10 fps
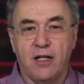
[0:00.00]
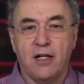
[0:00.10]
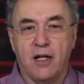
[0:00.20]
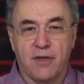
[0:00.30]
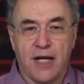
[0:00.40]

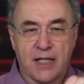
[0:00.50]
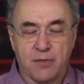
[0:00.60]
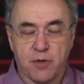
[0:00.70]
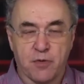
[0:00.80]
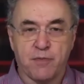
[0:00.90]
of the
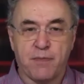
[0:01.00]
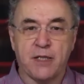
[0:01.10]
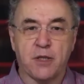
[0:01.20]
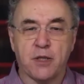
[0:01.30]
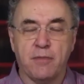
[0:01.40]
atoms of
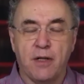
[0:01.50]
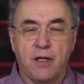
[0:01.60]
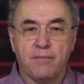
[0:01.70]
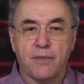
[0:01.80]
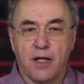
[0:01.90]
space.
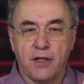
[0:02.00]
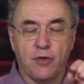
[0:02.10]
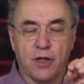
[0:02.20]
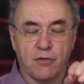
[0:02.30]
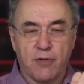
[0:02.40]
And you
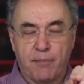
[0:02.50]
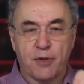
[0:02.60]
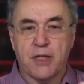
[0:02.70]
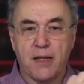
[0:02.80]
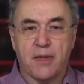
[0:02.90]
can
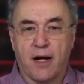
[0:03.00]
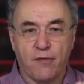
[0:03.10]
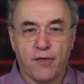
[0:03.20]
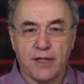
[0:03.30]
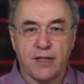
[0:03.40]
represent that
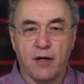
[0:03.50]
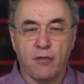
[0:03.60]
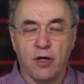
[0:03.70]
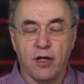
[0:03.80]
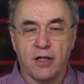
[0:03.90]
friend
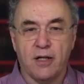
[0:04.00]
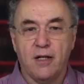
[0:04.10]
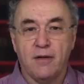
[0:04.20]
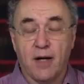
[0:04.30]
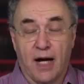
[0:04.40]
network
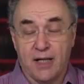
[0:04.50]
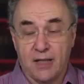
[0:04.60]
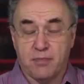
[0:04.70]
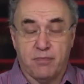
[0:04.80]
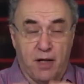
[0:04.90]

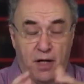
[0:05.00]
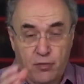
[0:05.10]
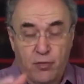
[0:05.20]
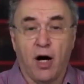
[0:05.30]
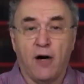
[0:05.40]
as a
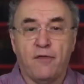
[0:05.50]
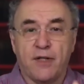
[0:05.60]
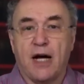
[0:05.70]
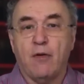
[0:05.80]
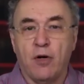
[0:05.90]
graph, a
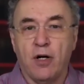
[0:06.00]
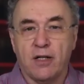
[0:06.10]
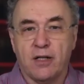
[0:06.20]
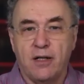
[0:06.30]
network.